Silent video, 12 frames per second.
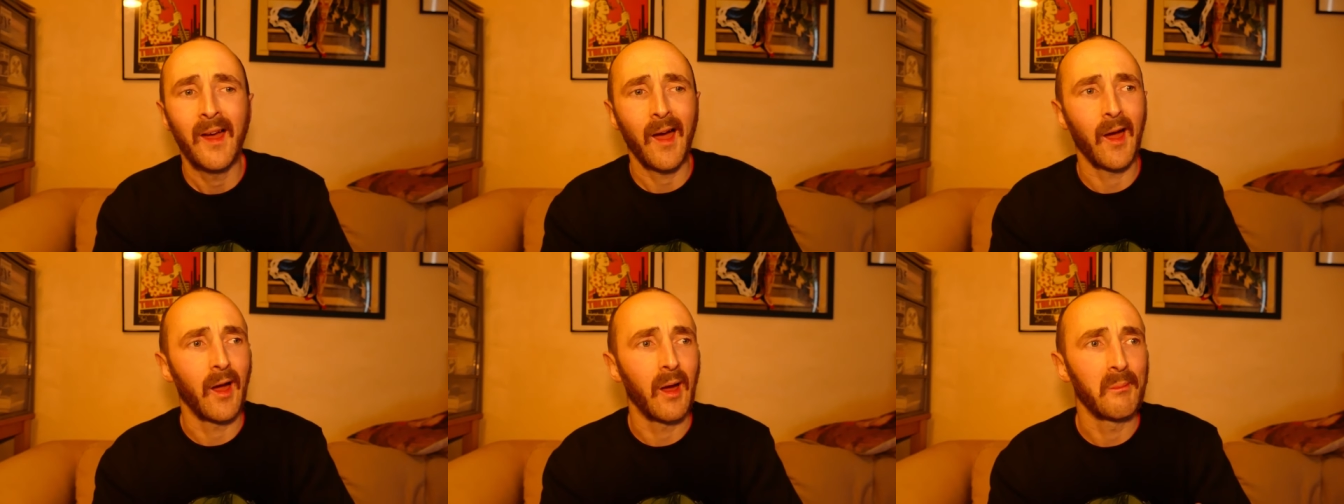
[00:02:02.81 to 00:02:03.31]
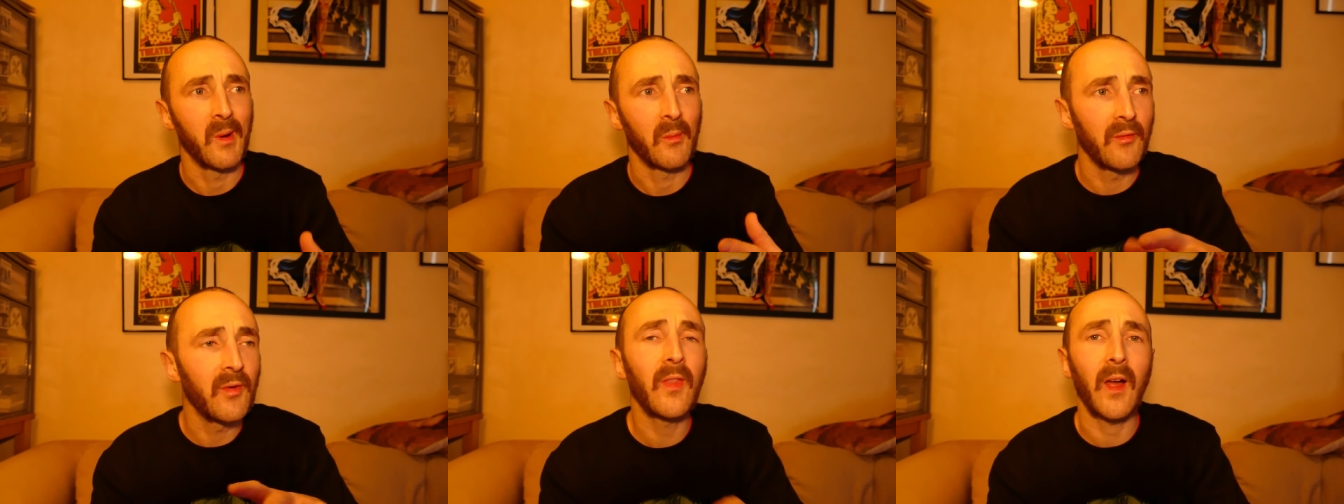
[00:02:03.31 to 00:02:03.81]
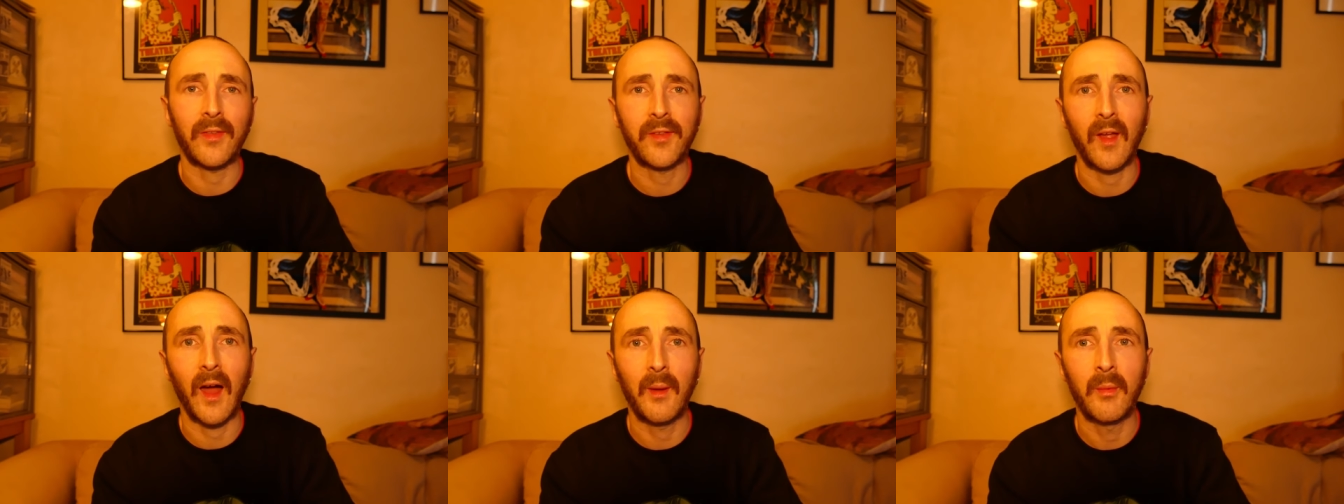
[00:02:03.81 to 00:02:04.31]
Um, and within that
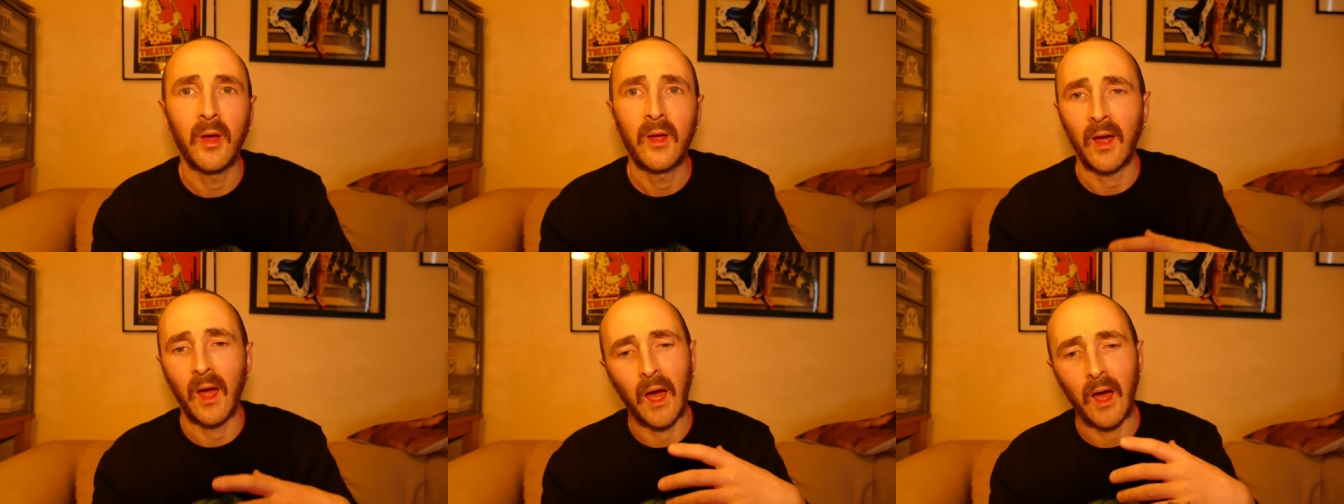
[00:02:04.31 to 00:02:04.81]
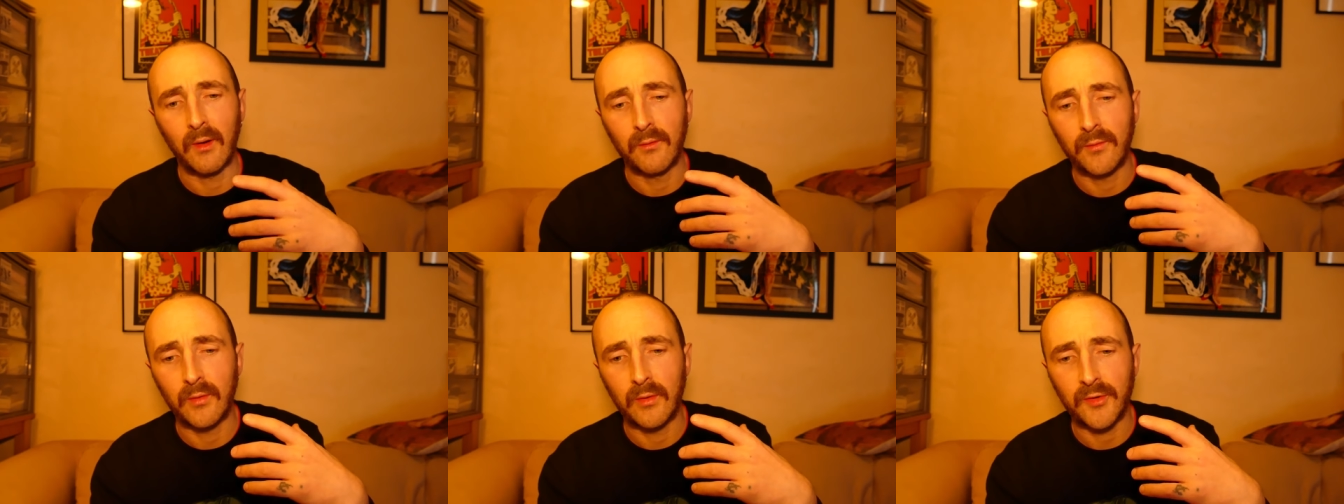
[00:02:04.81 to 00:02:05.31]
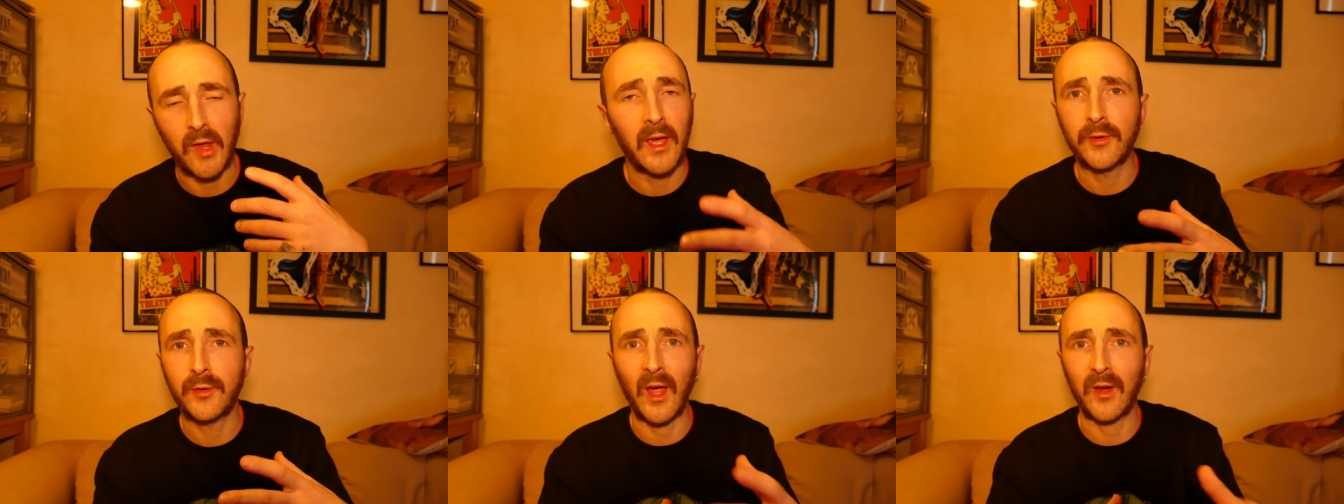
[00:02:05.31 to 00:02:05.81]
time, I've
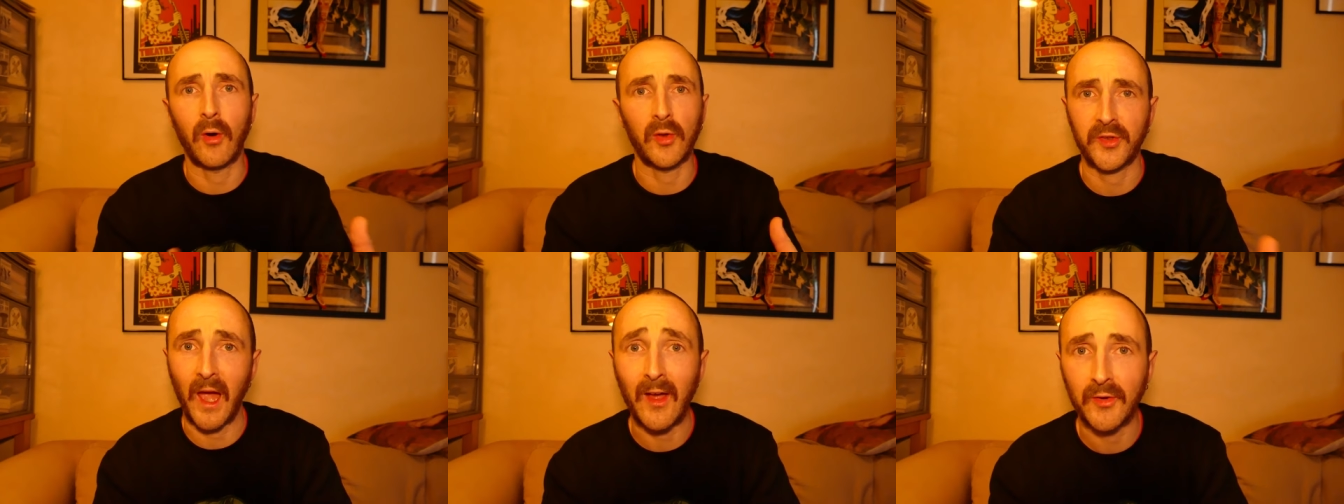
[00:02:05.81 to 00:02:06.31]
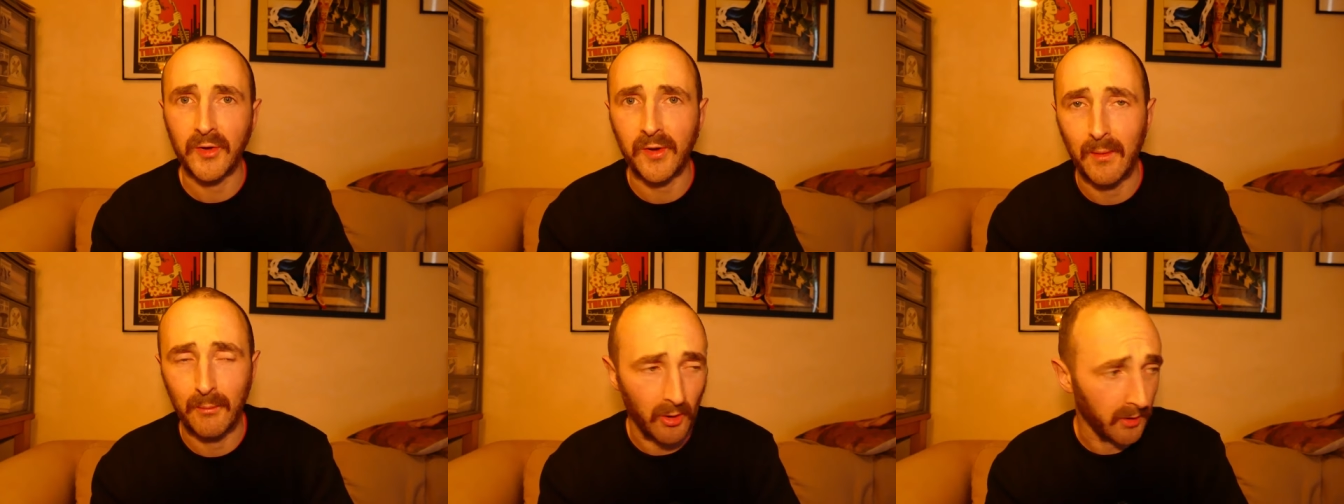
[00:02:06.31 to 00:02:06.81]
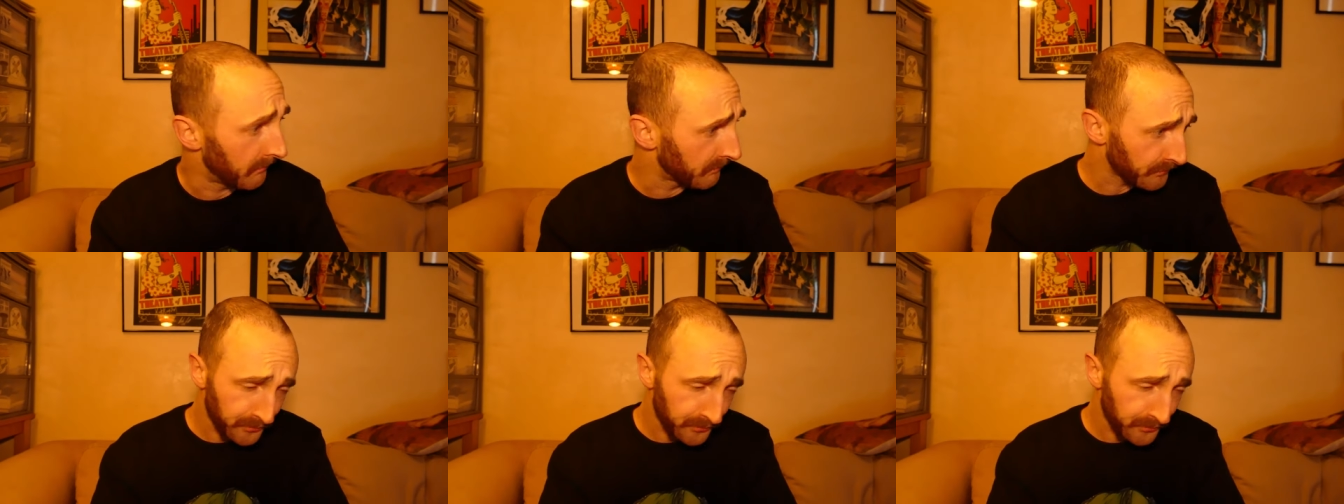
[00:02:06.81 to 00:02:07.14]
skated kind of all styles of skateboarding.